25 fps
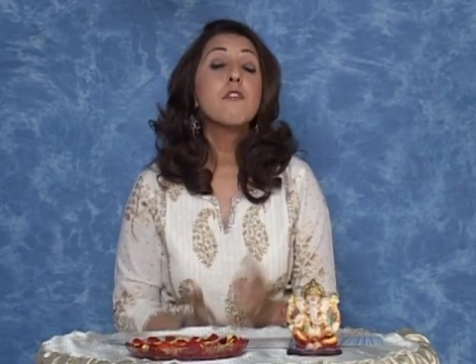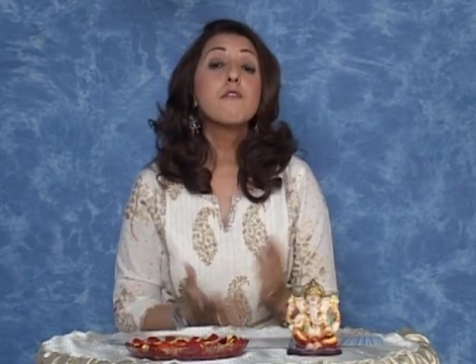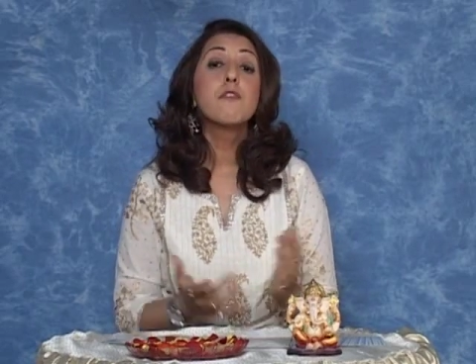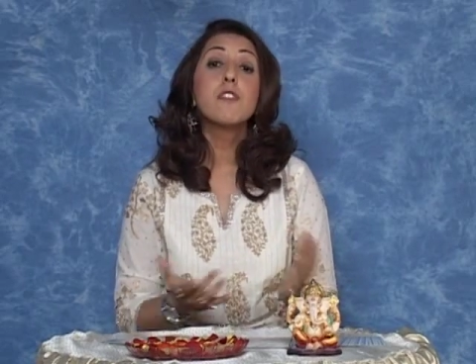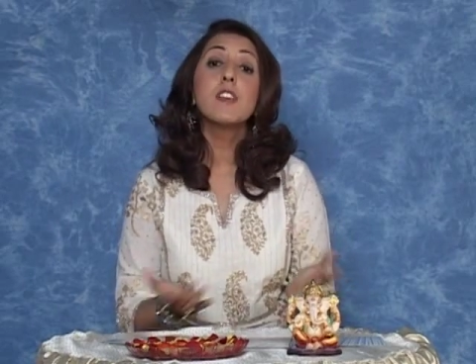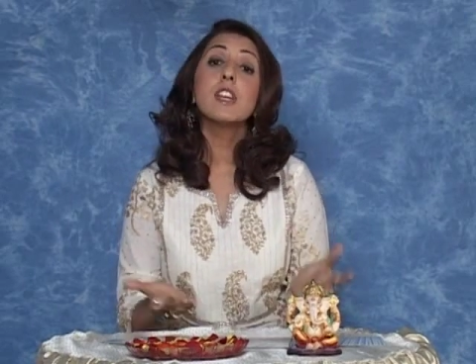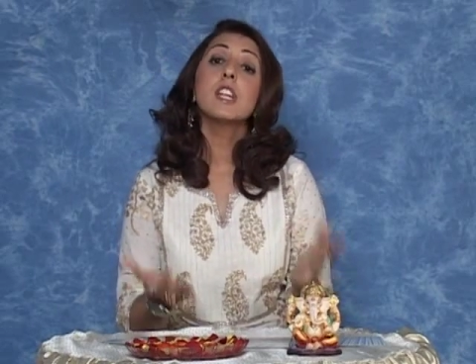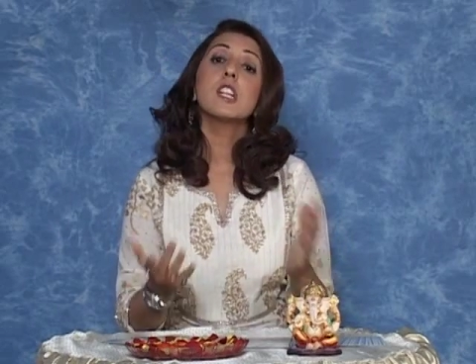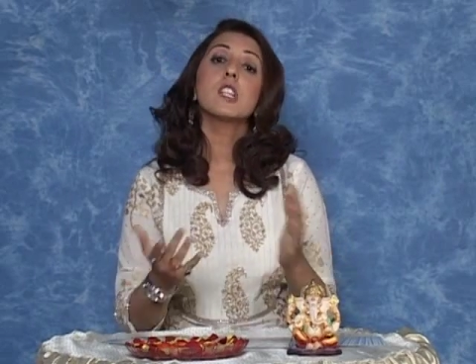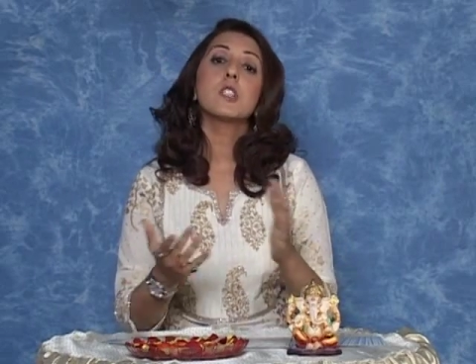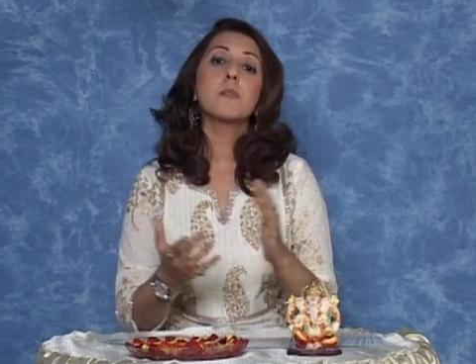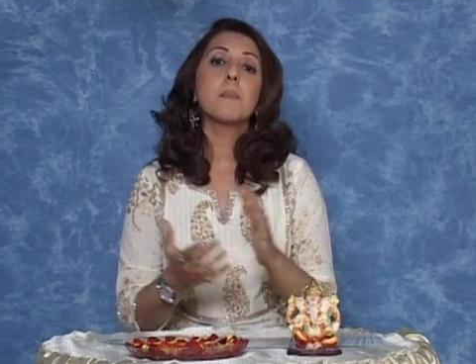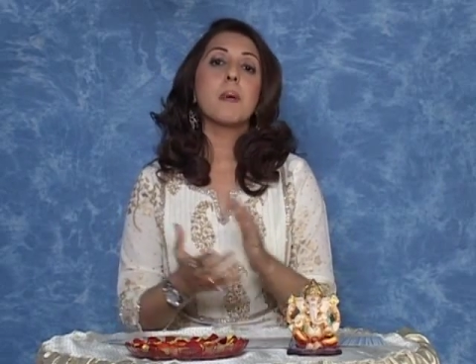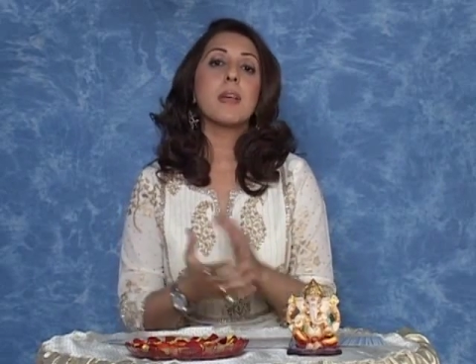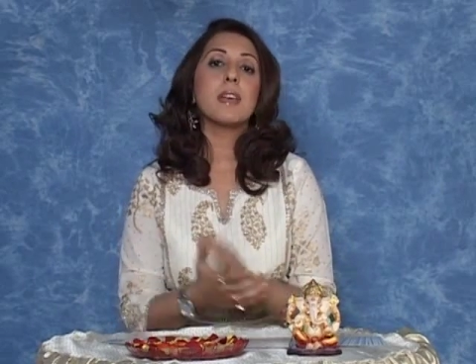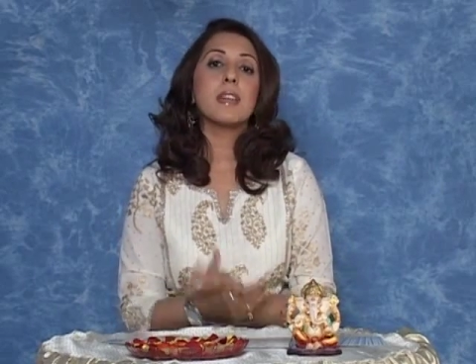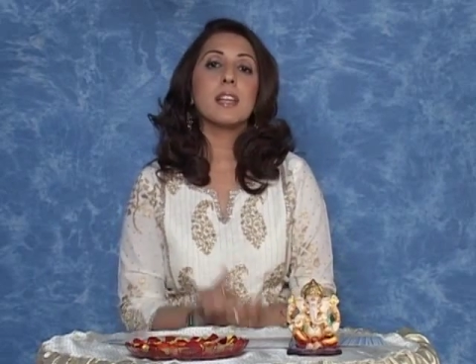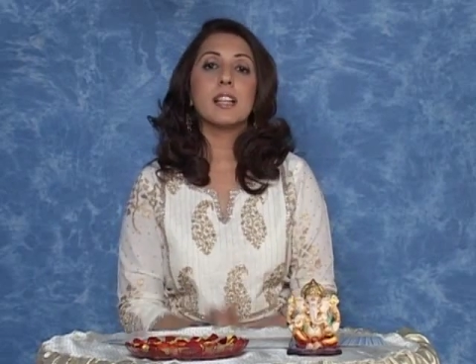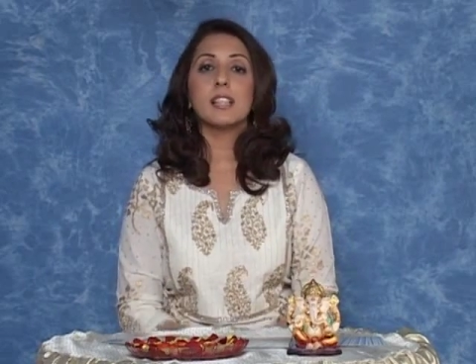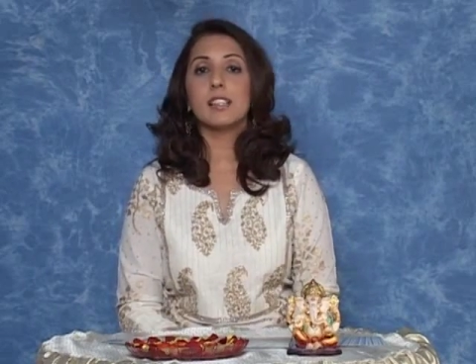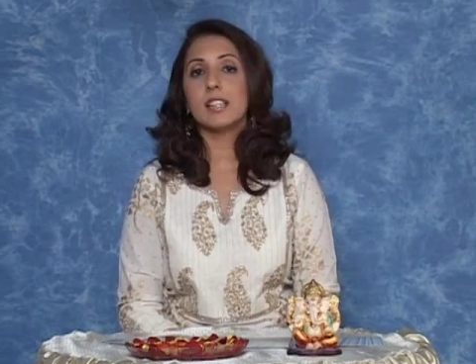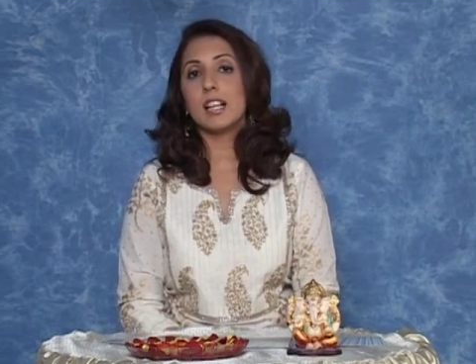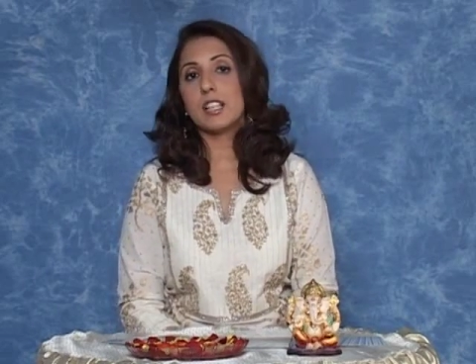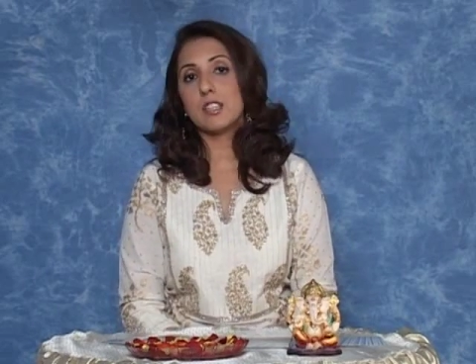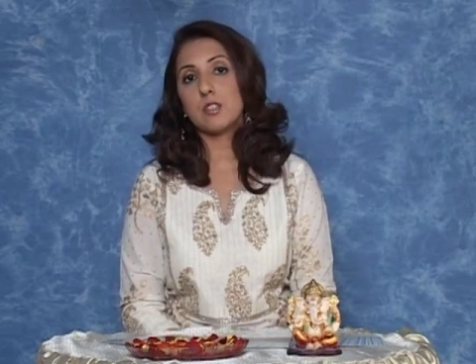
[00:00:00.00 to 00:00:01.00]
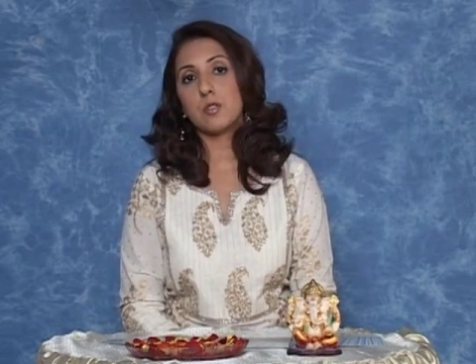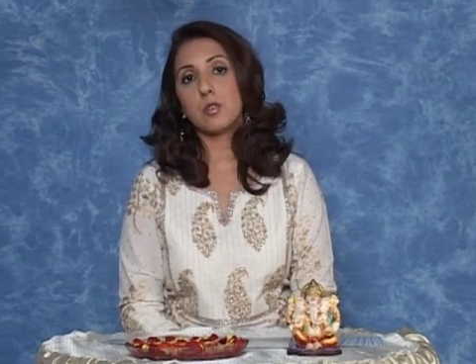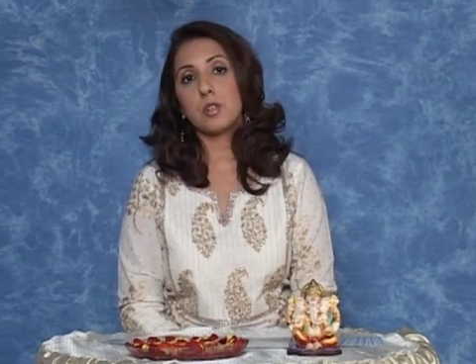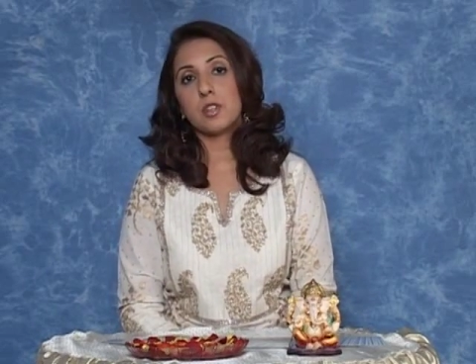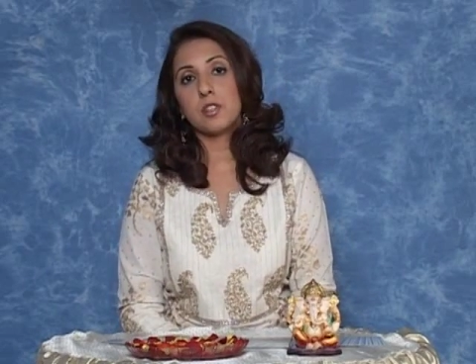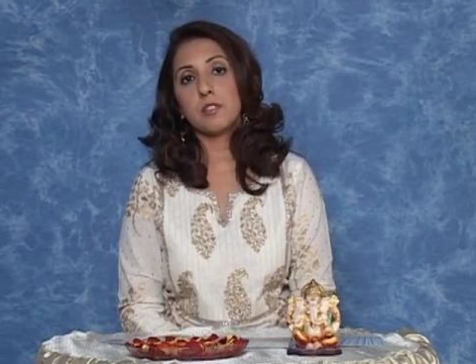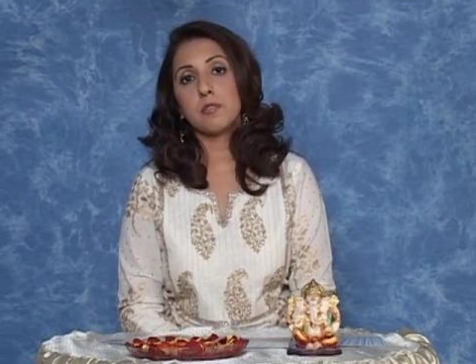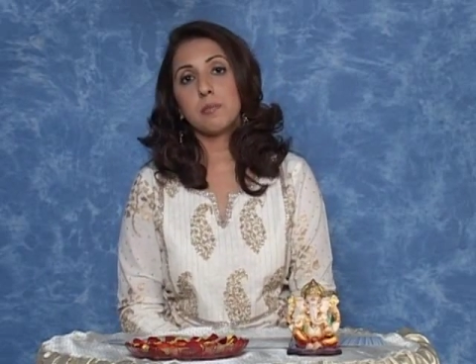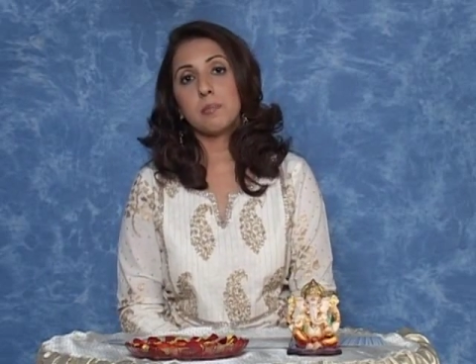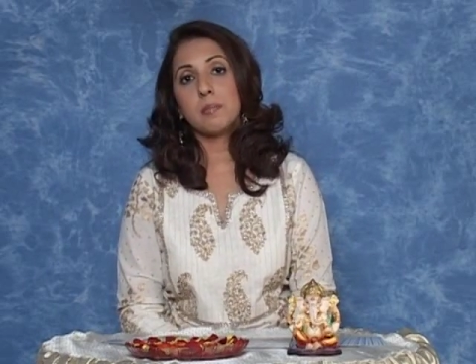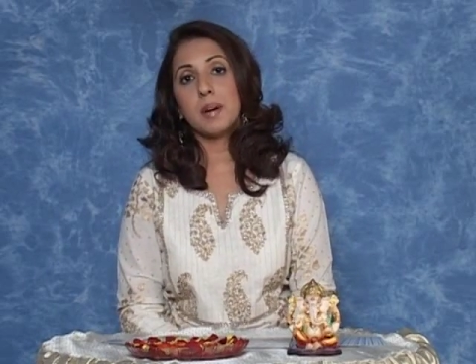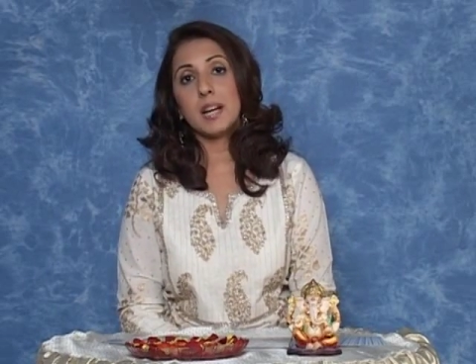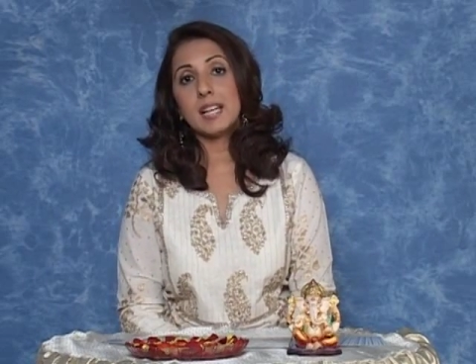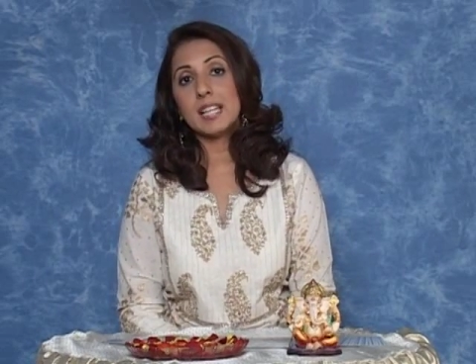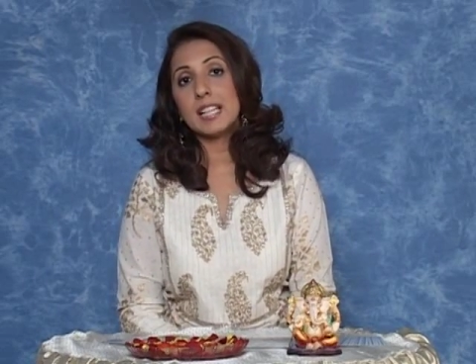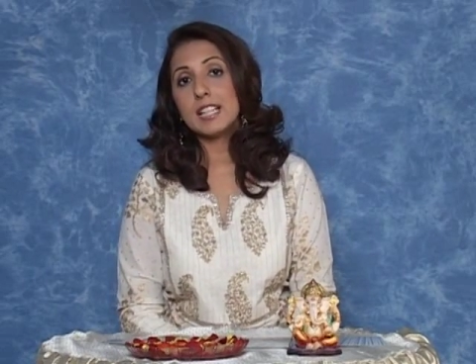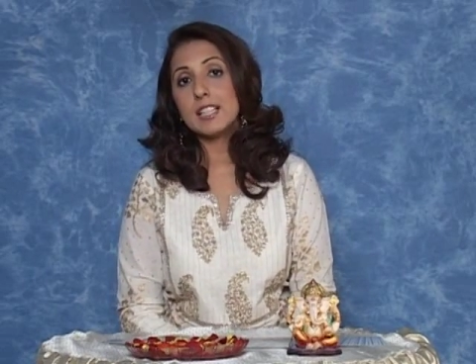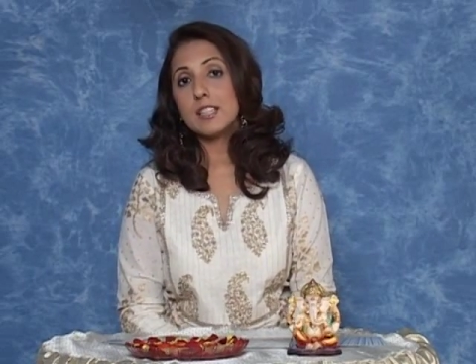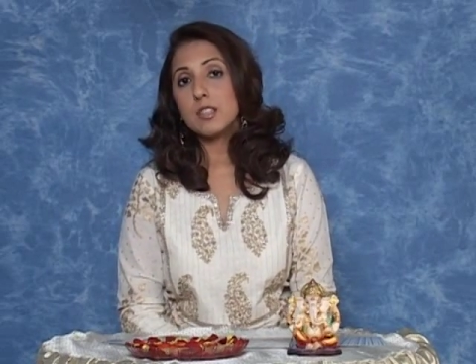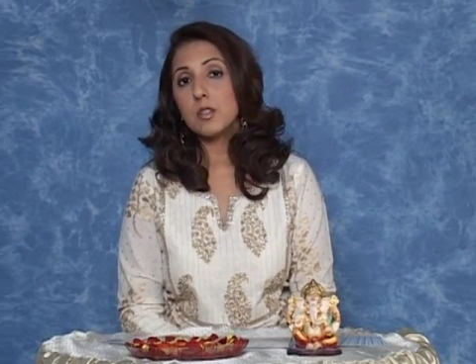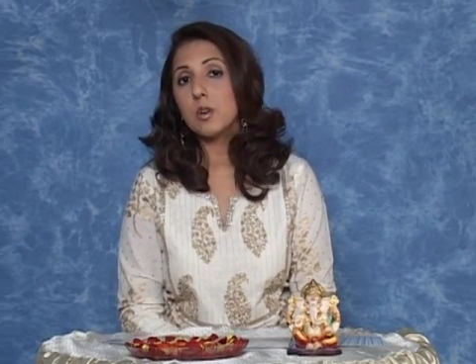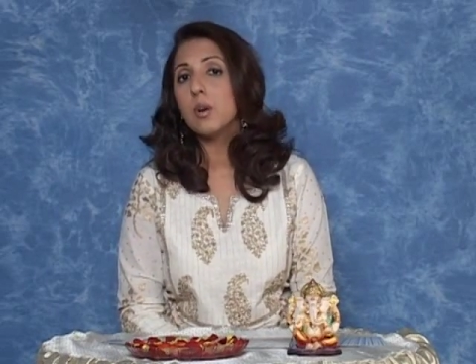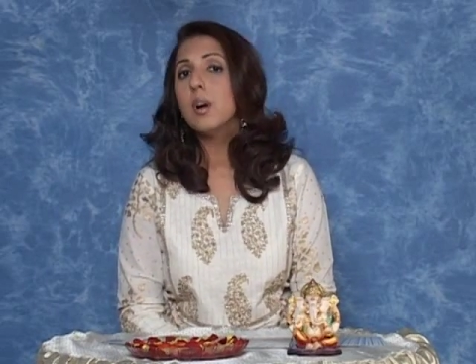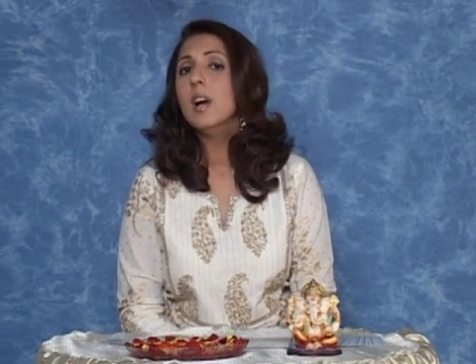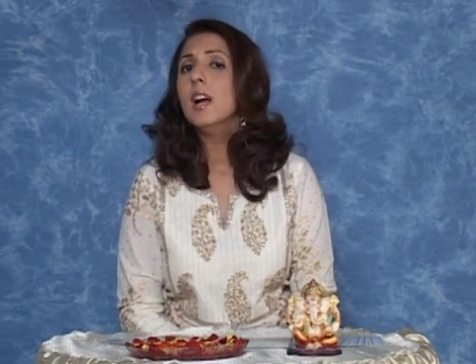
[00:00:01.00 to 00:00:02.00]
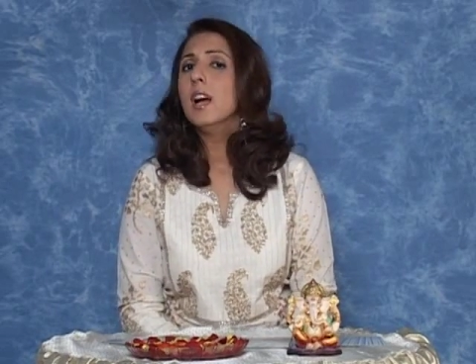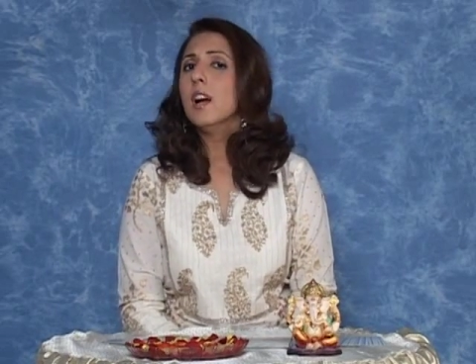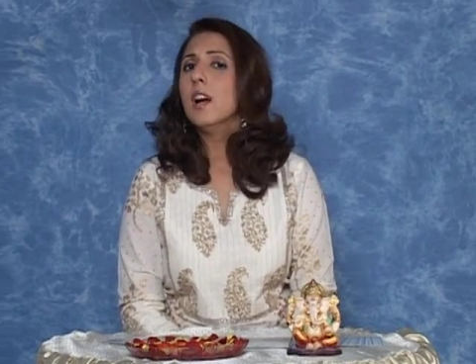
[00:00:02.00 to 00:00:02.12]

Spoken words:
finish spending that sort of money. So